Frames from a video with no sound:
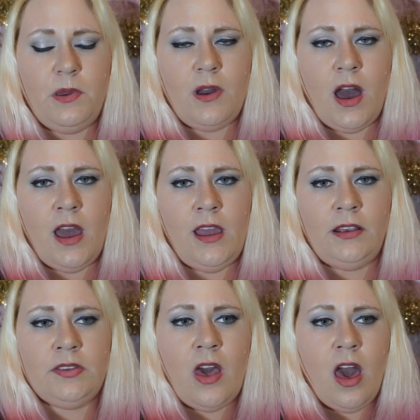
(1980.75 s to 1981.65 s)
you
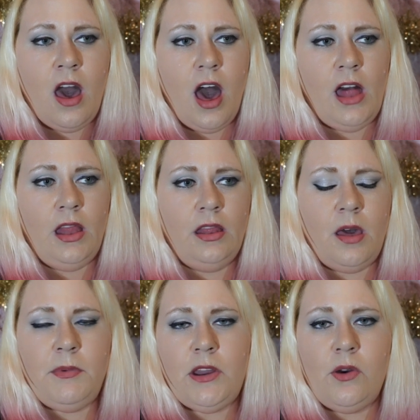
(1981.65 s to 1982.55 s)
guys.
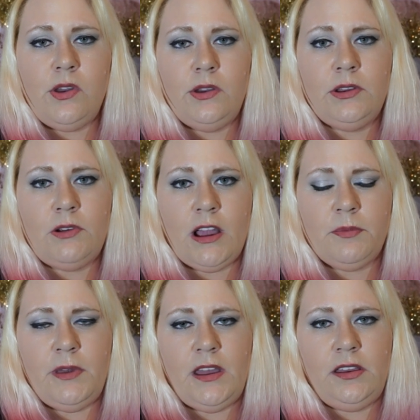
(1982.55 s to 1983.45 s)
Let me know who you would
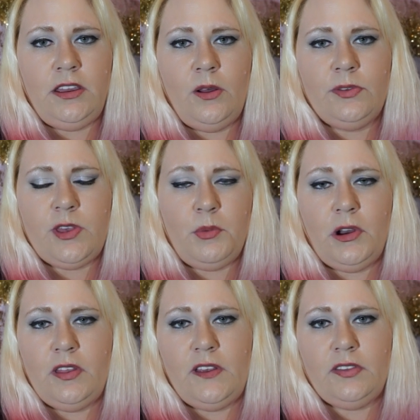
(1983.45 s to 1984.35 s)
recommend, you know,
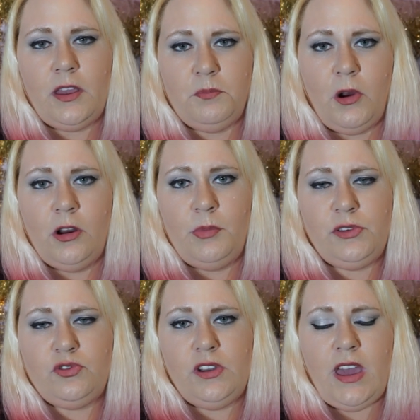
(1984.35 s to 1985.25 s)
similar to this, like murder
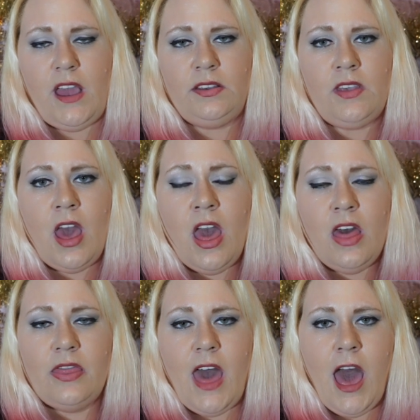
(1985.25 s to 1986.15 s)
mystery case,
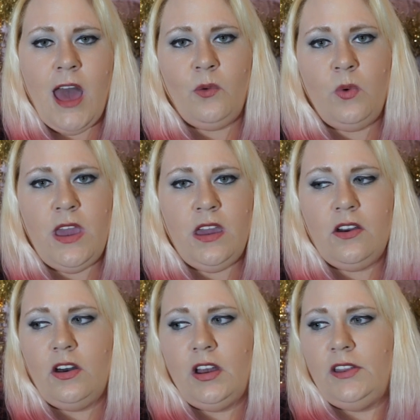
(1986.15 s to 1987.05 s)
that we
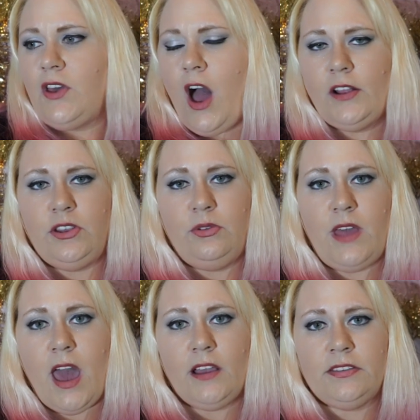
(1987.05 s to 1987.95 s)
could talk to
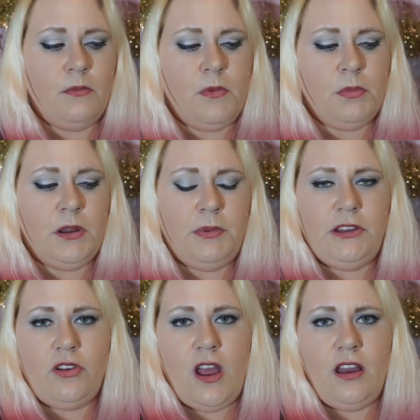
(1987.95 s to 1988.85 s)
next. I'm going to be
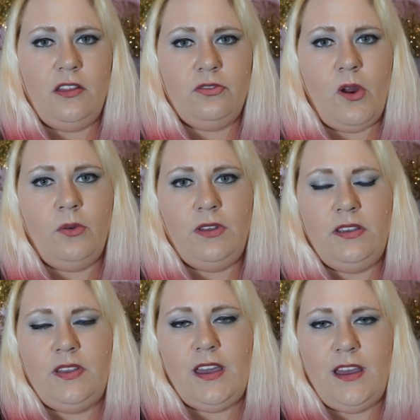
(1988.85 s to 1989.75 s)
trying to throw
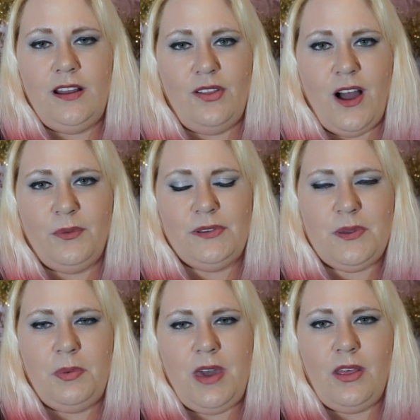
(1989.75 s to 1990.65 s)
these in along with
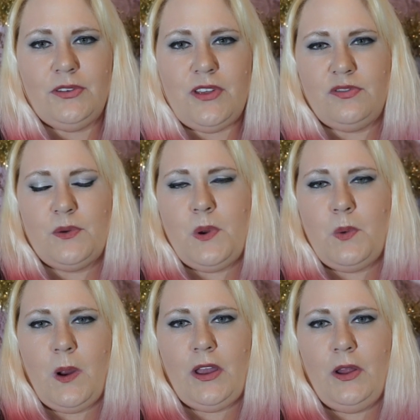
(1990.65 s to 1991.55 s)
some of the other stuff that we're
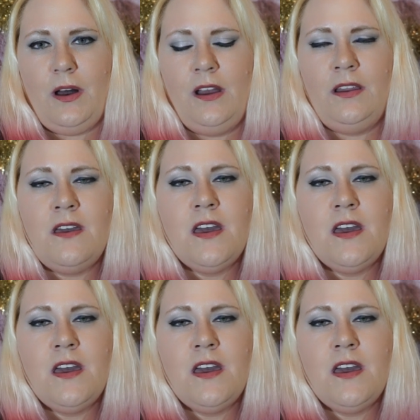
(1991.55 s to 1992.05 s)
working on